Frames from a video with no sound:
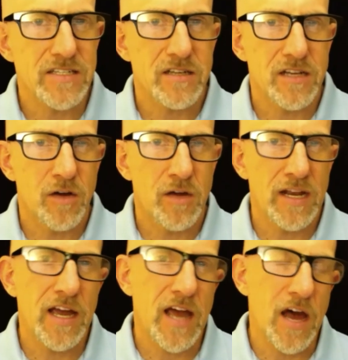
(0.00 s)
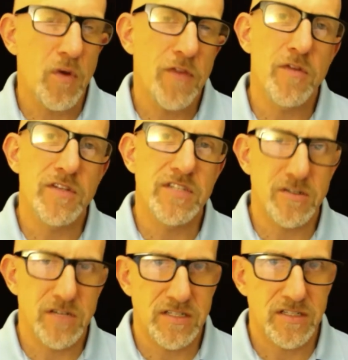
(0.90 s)
you know, and I went through this
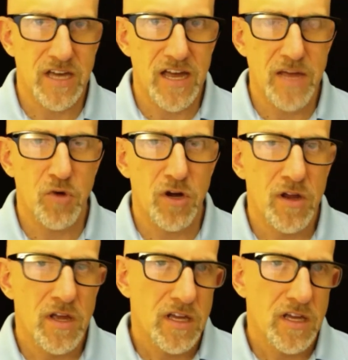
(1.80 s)
interesting time where,